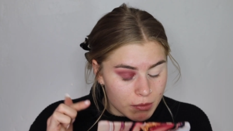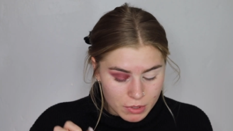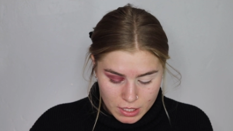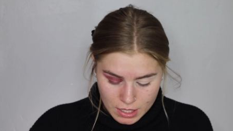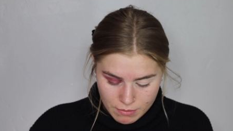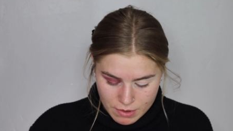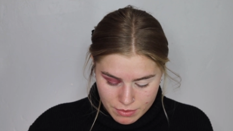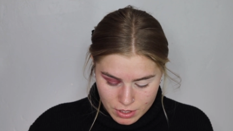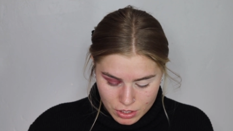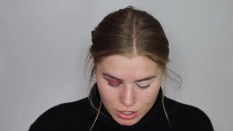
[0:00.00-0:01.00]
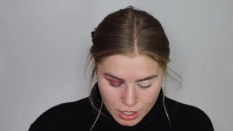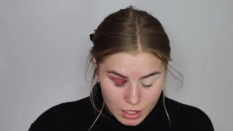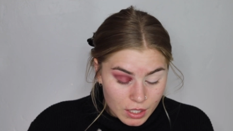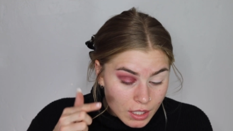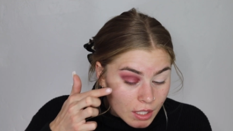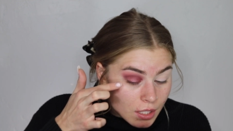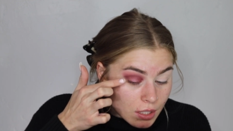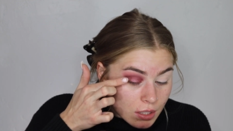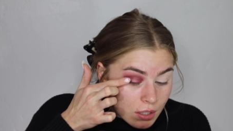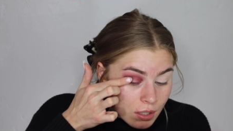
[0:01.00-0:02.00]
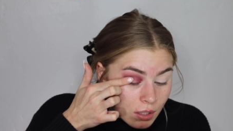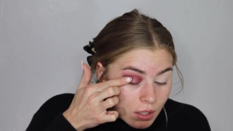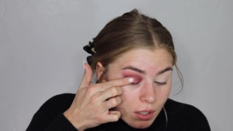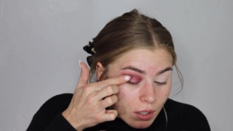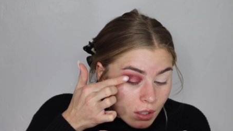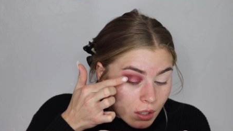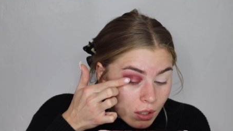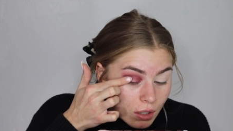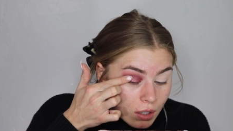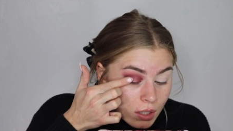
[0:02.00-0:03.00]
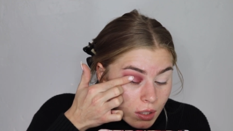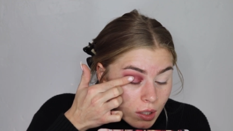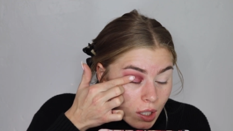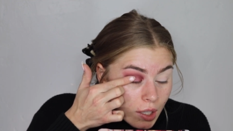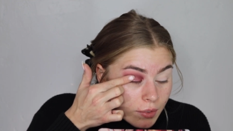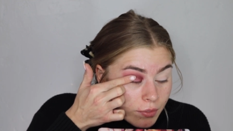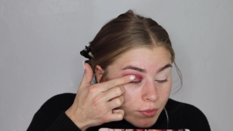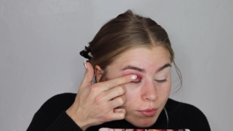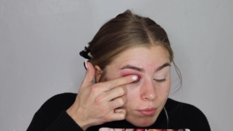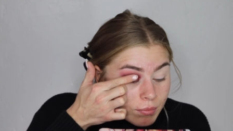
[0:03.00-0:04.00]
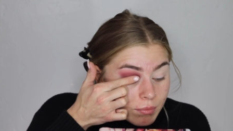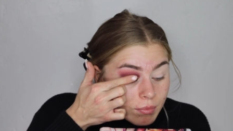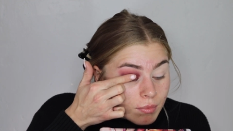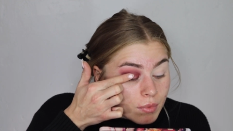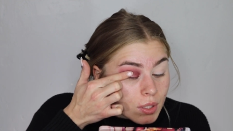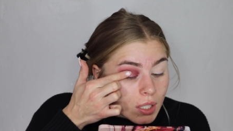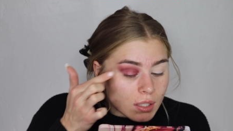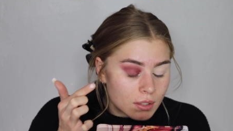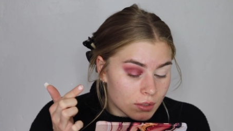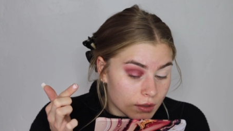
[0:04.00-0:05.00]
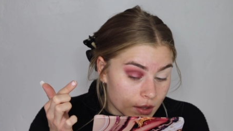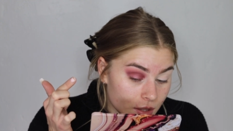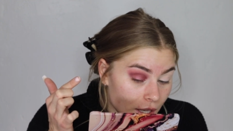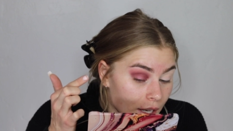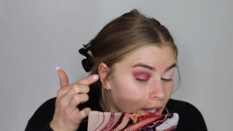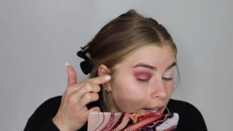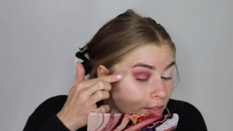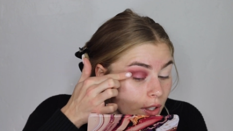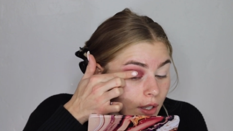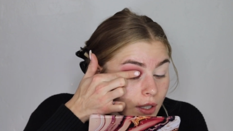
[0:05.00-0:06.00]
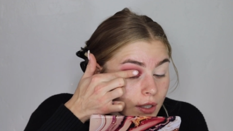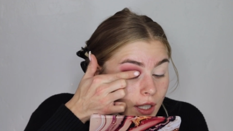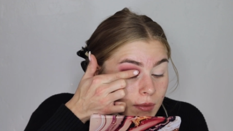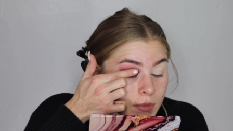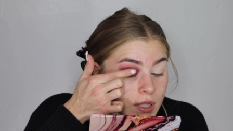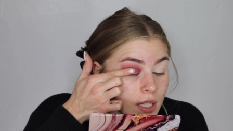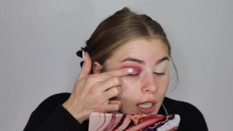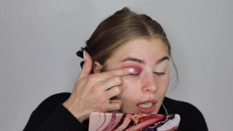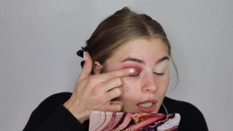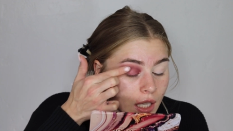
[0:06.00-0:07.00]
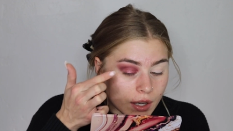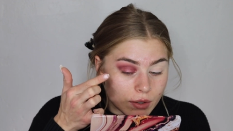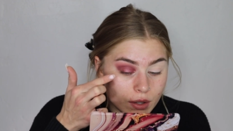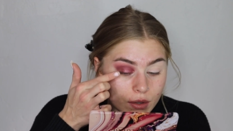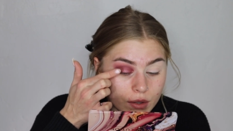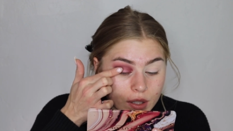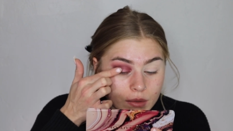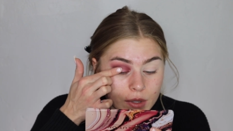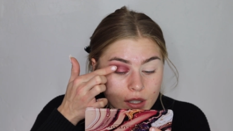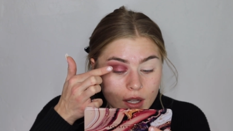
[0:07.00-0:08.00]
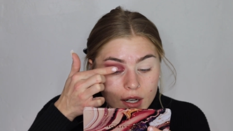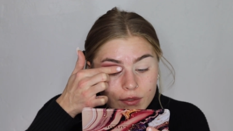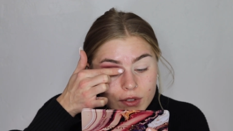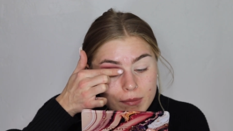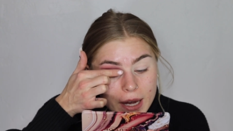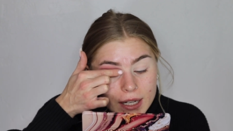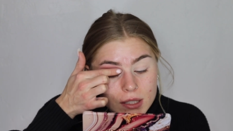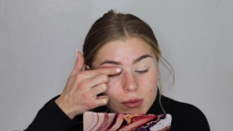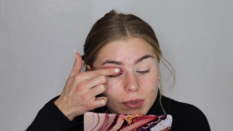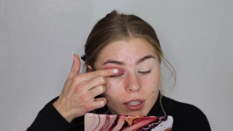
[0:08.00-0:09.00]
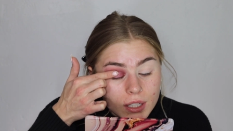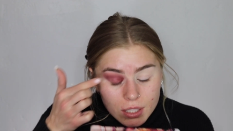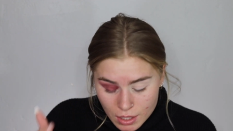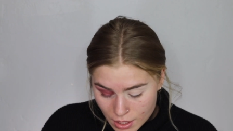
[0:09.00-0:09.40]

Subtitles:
I'm glad I went with this shade. It is kind of not... It's kind of having a hard time sticking in the outer corner where a lot of the mattes were.